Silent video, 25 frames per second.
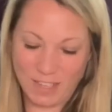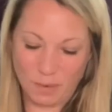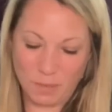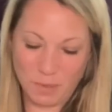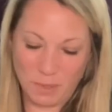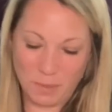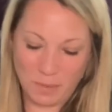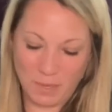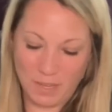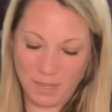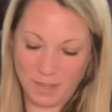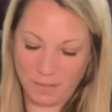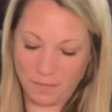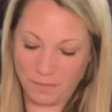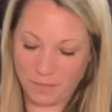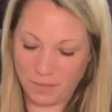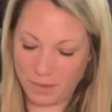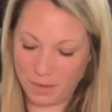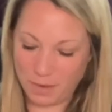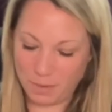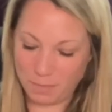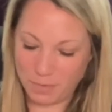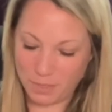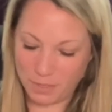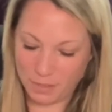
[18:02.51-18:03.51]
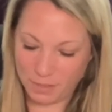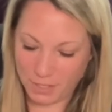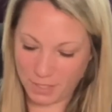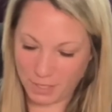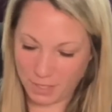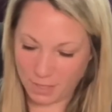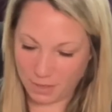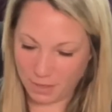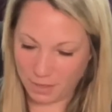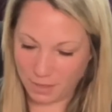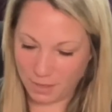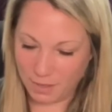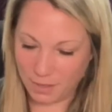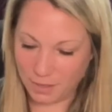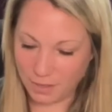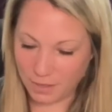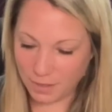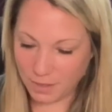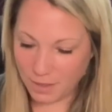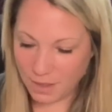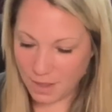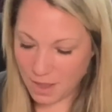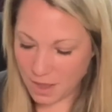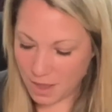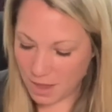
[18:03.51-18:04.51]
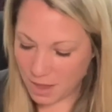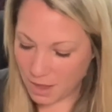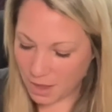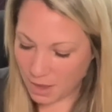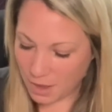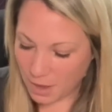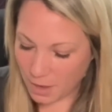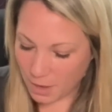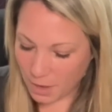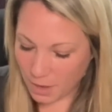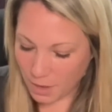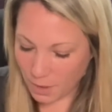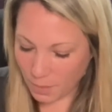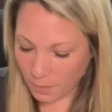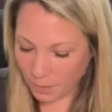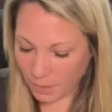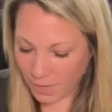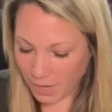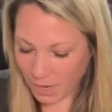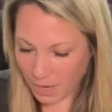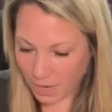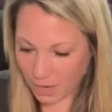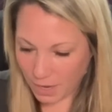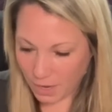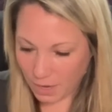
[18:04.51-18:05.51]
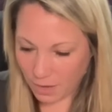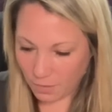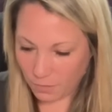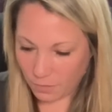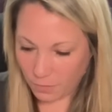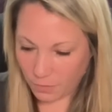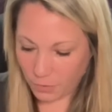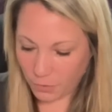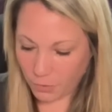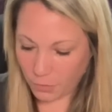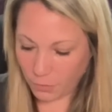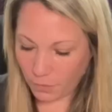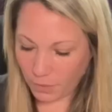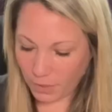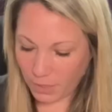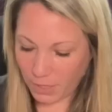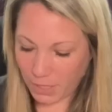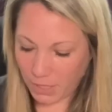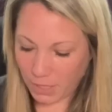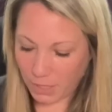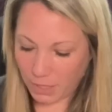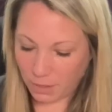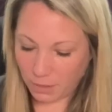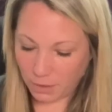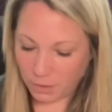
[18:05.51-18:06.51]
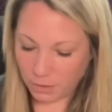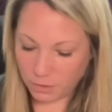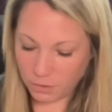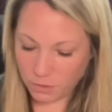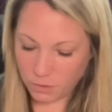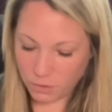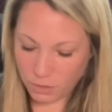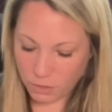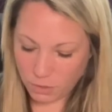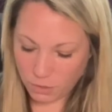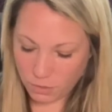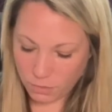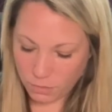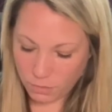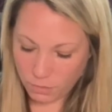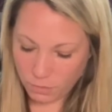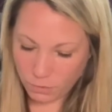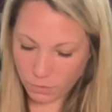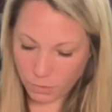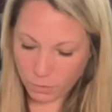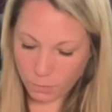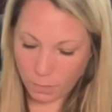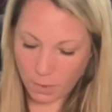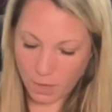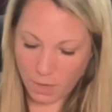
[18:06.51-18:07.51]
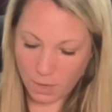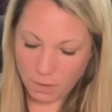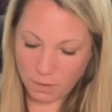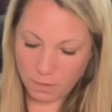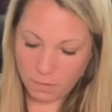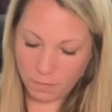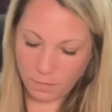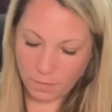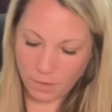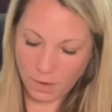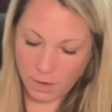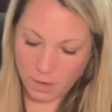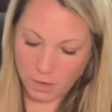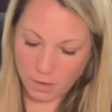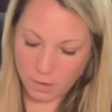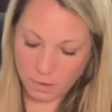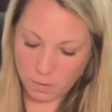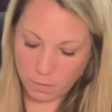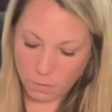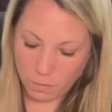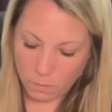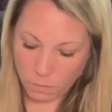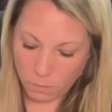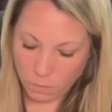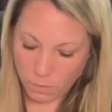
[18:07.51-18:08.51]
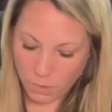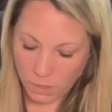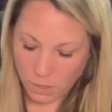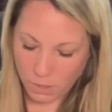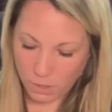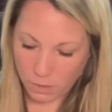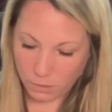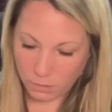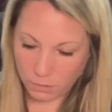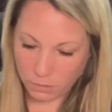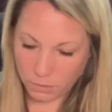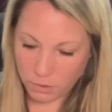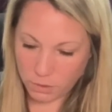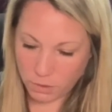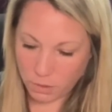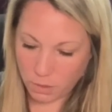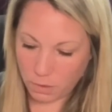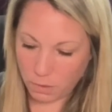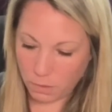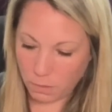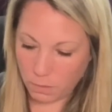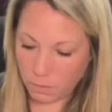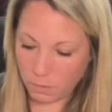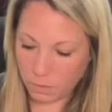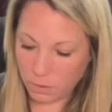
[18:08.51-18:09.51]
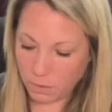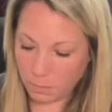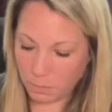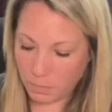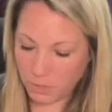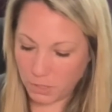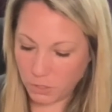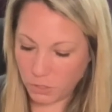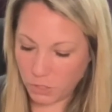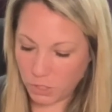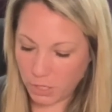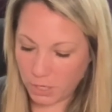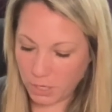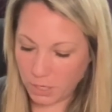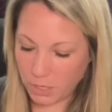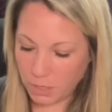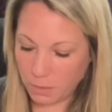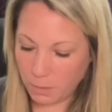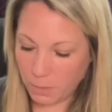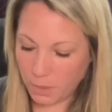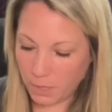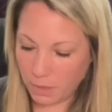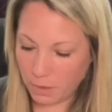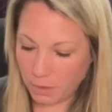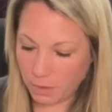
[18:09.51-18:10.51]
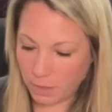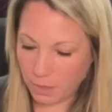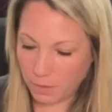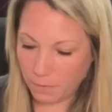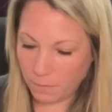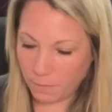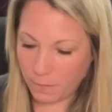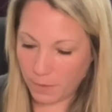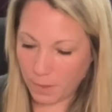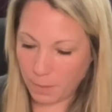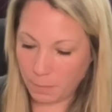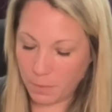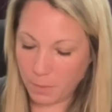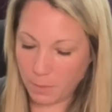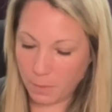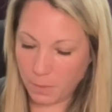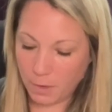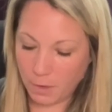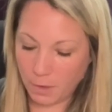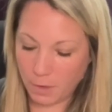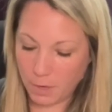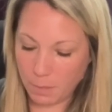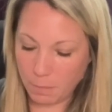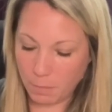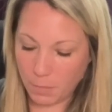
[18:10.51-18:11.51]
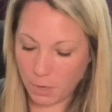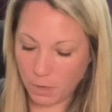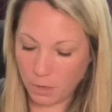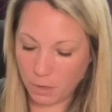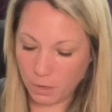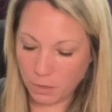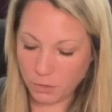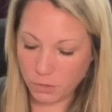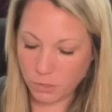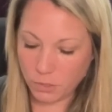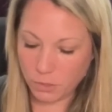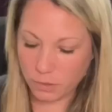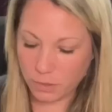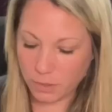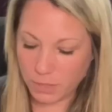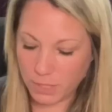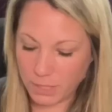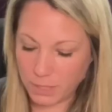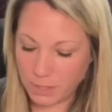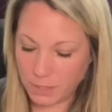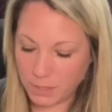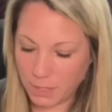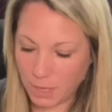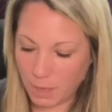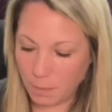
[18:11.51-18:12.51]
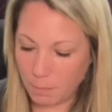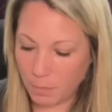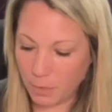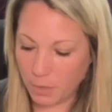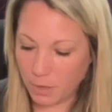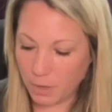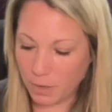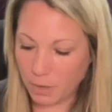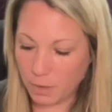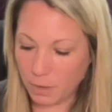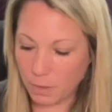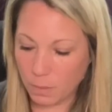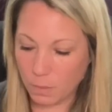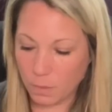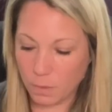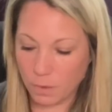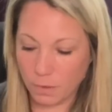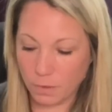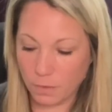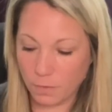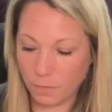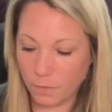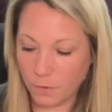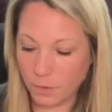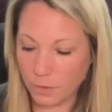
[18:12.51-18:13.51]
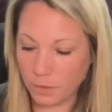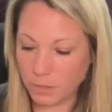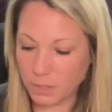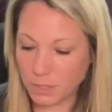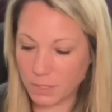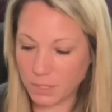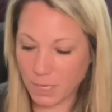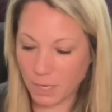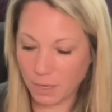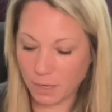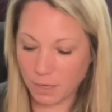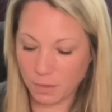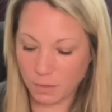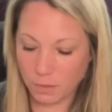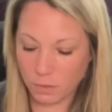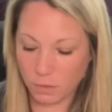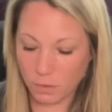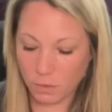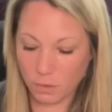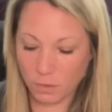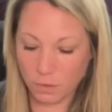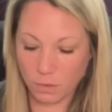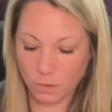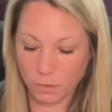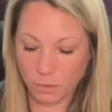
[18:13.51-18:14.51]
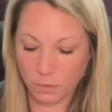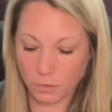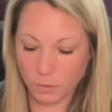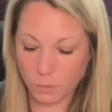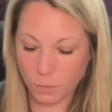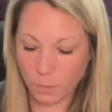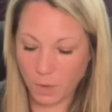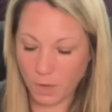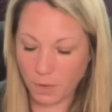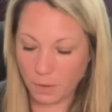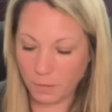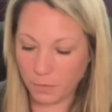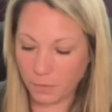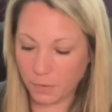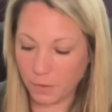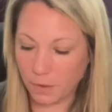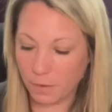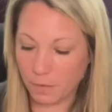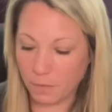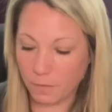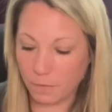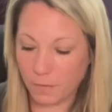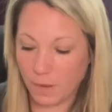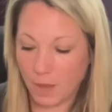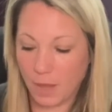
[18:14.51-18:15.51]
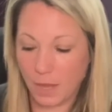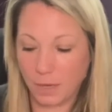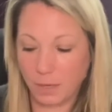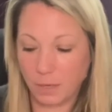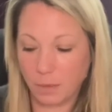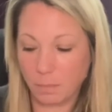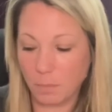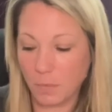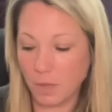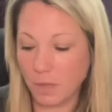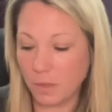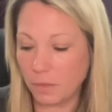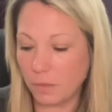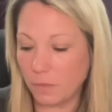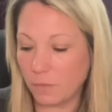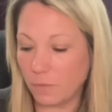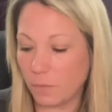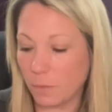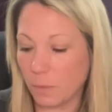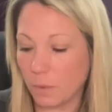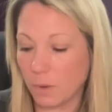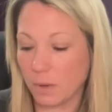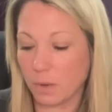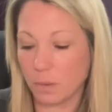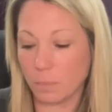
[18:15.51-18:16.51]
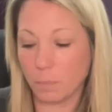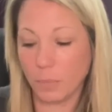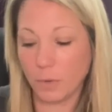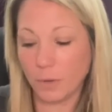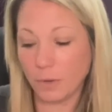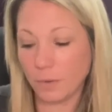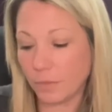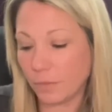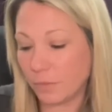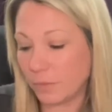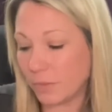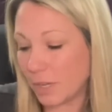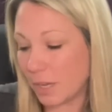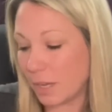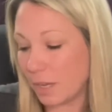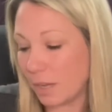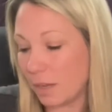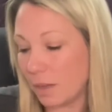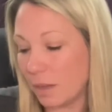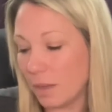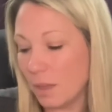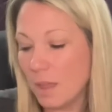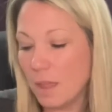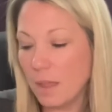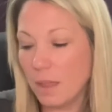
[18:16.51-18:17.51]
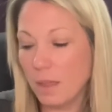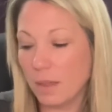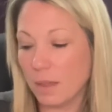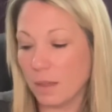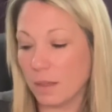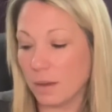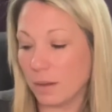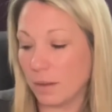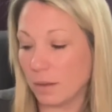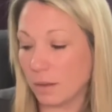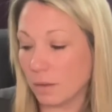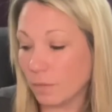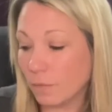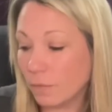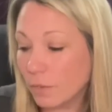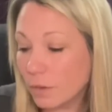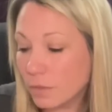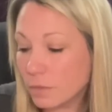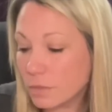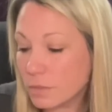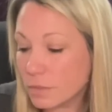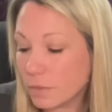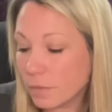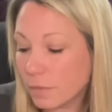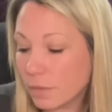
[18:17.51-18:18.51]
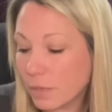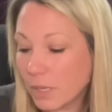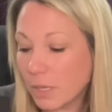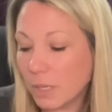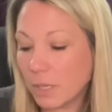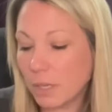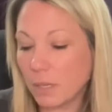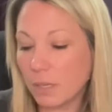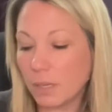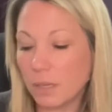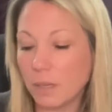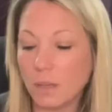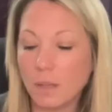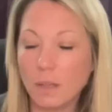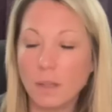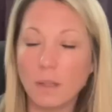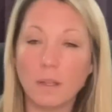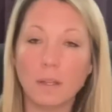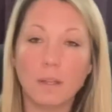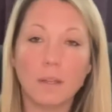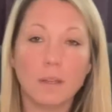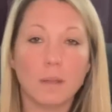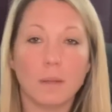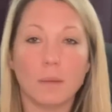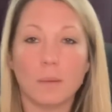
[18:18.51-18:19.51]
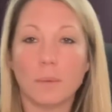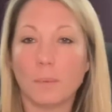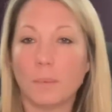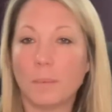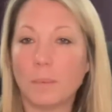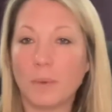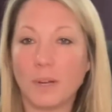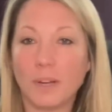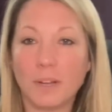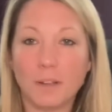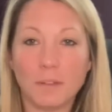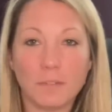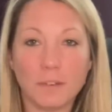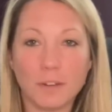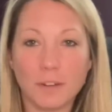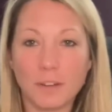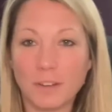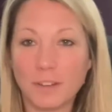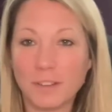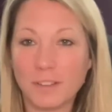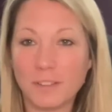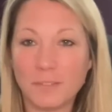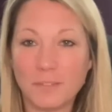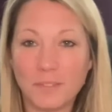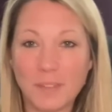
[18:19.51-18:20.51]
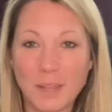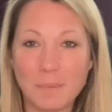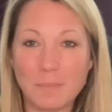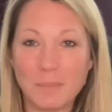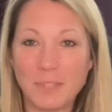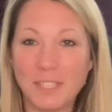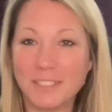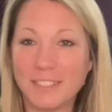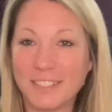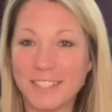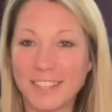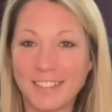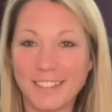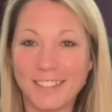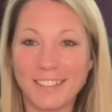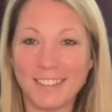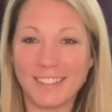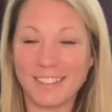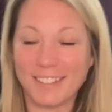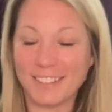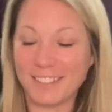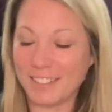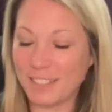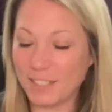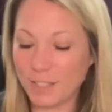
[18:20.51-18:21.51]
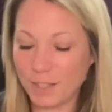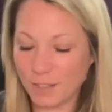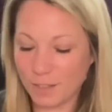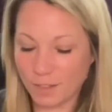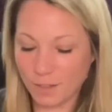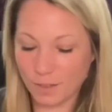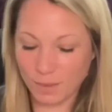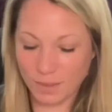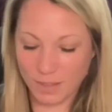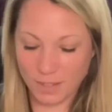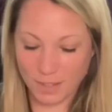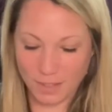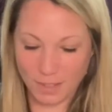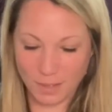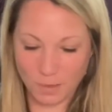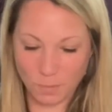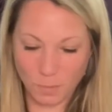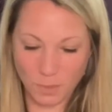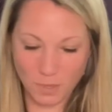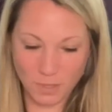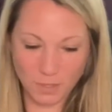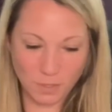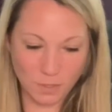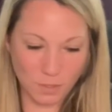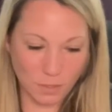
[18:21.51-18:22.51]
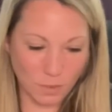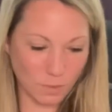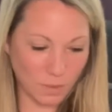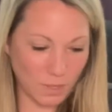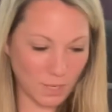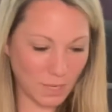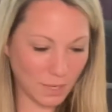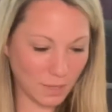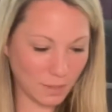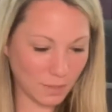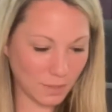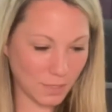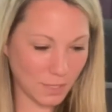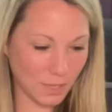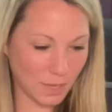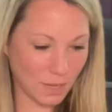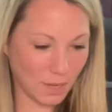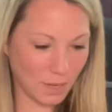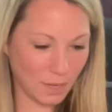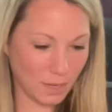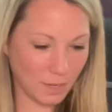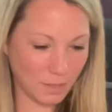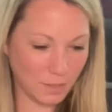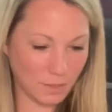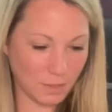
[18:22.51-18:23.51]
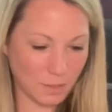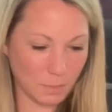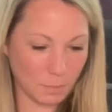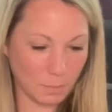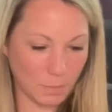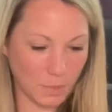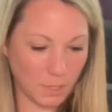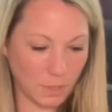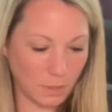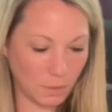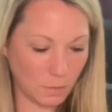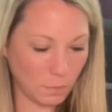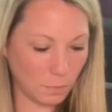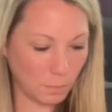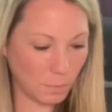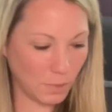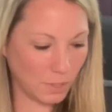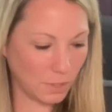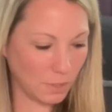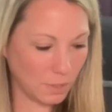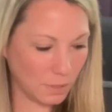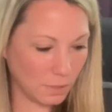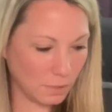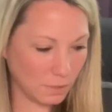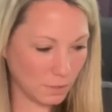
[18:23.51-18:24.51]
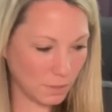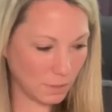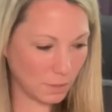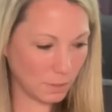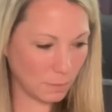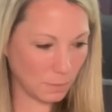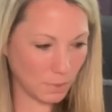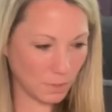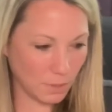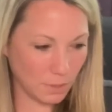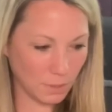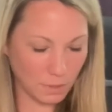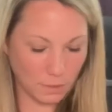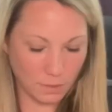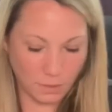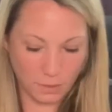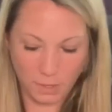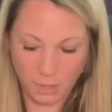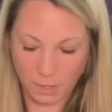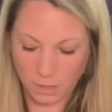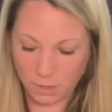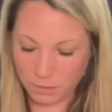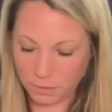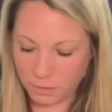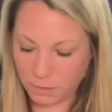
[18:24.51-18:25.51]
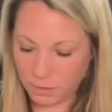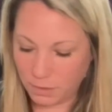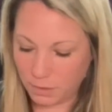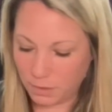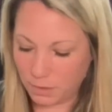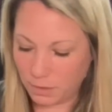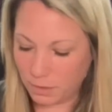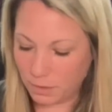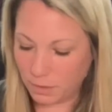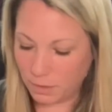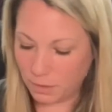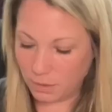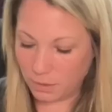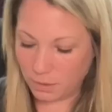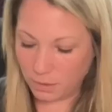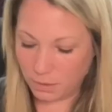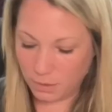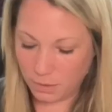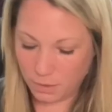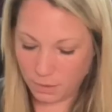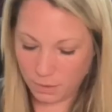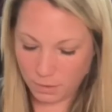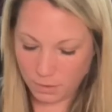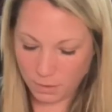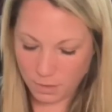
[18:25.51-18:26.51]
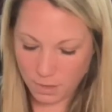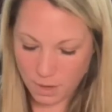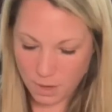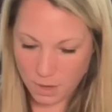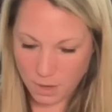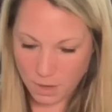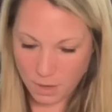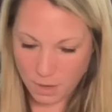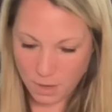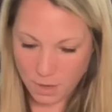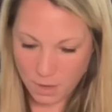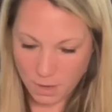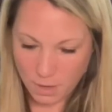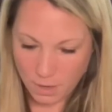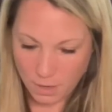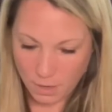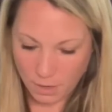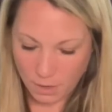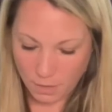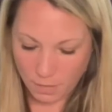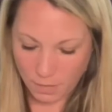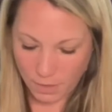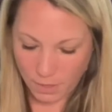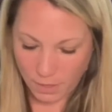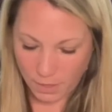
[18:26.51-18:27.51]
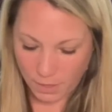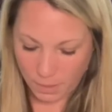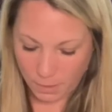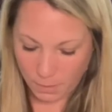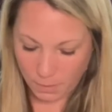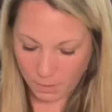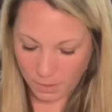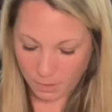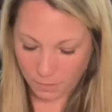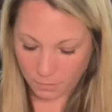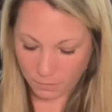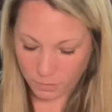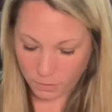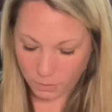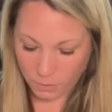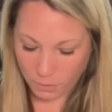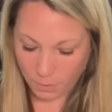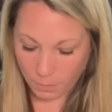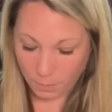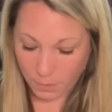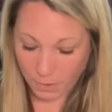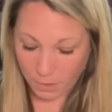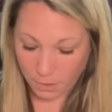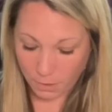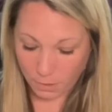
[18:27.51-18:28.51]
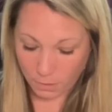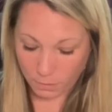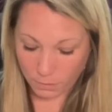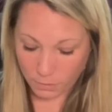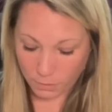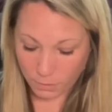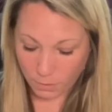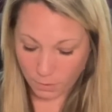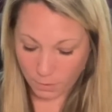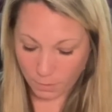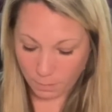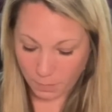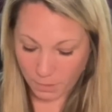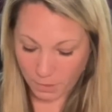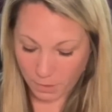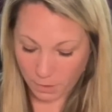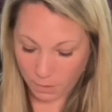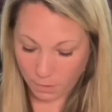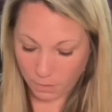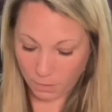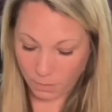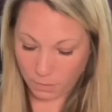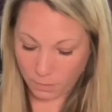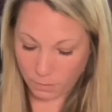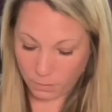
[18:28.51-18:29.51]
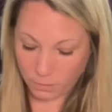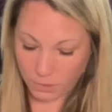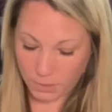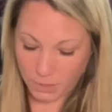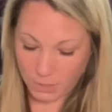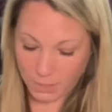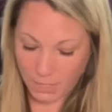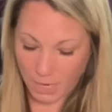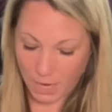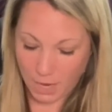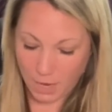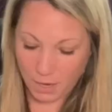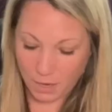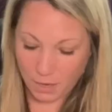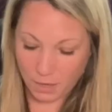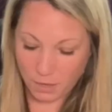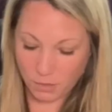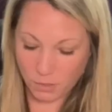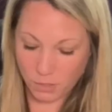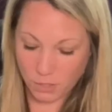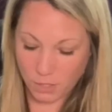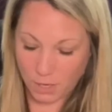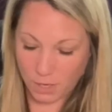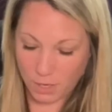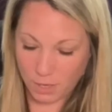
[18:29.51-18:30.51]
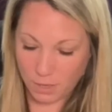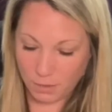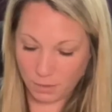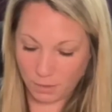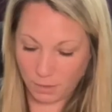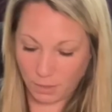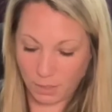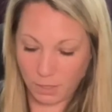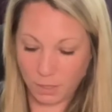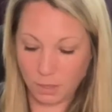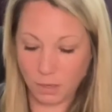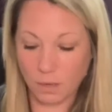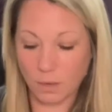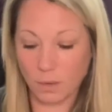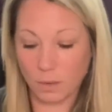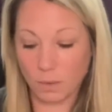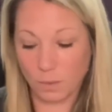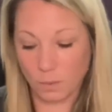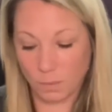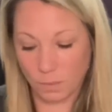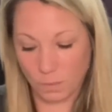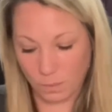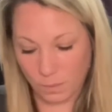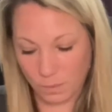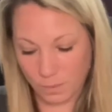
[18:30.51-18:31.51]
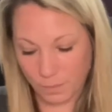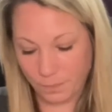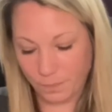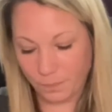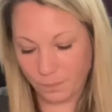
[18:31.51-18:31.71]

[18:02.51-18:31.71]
What do we got for numbers here? We have 3, 2, 12, and 1. So it could be January, February, March, or December, or the 1st, 2nd, 3rd, or 12th of any month for a birth date, an anniversary, whatever that means anything to you. And then what zodiac signs might you be dealing with? Cancer. All right, we have Scorpio, Scorpio, Sag, and Leo.